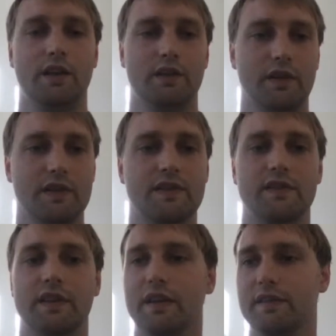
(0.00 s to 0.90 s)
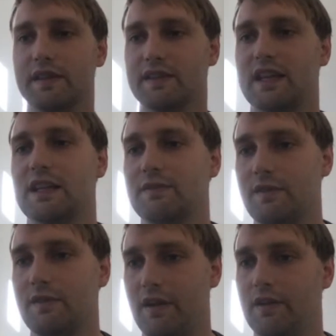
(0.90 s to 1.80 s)
the incentives
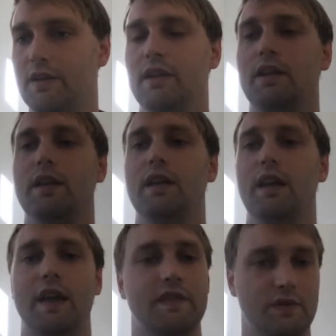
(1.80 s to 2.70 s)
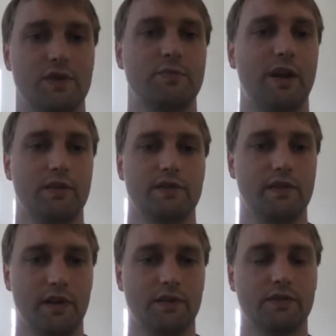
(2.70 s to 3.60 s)
are there and the
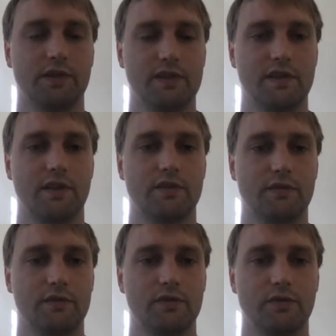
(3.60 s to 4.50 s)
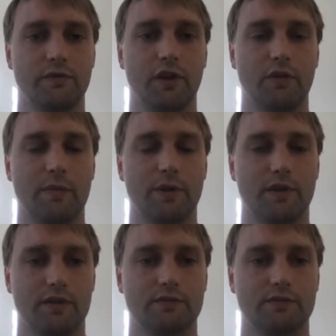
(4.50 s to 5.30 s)
transparency is there to follow up on it.